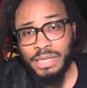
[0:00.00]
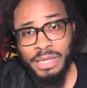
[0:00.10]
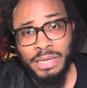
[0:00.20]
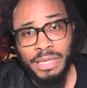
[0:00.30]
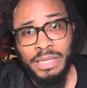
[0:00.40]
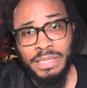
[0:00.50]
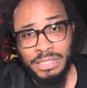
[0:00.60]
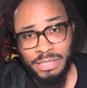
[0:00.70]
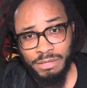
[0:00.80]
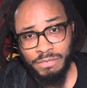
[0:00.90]
an
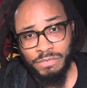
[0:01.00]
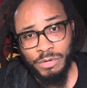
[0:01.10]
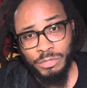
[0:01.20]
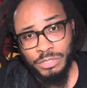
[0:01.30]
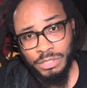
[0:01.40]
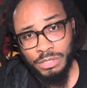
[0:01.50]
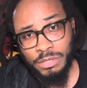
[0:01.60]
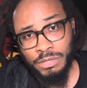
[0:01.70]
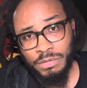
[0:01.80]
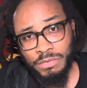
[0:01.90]
easier version
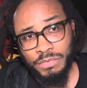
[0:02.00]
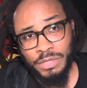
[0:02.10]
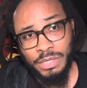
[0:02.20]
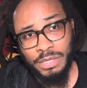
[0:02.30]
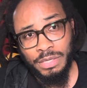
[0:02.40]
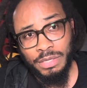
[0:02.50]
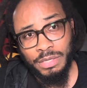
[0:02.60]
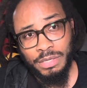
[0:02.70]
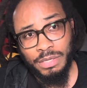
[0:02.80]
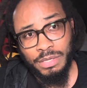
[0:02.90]
of the
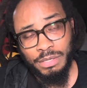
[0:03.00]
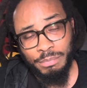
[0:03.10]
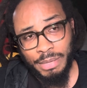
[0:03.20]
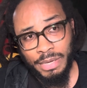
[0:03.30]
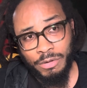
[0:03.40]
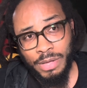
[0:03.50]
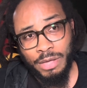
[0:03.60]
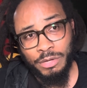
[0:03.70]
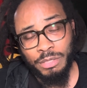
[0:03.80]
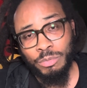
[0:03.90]
Kemetic or
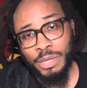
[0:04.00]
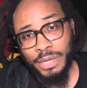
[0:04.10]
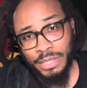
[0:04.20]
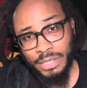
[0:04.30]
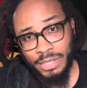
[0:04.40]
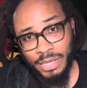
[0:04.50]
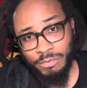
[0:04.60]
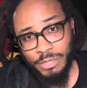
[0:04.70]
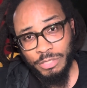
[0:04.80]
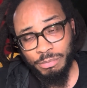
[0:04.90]
Alkebulandian
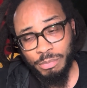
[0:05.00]
language.